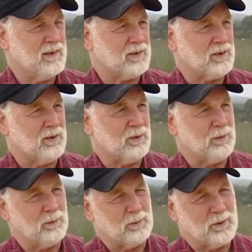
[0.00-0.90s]

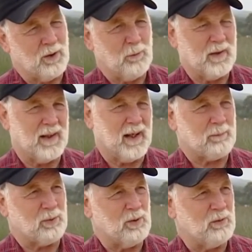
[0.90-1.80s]
So, you know, we
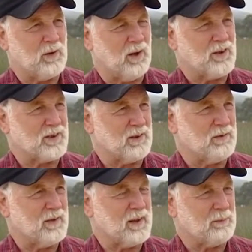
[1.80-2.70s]
can't prove cause and
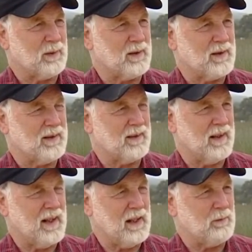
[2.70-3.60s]
effect, but
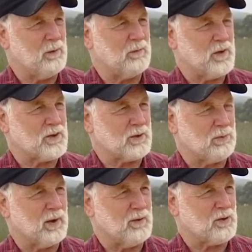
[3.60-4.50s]
anyone who fishes
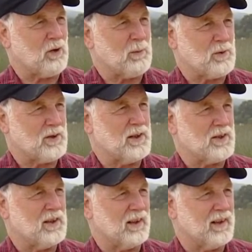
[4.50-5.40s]
believes stripers eat
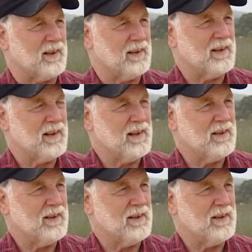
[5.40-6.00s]
steelhead.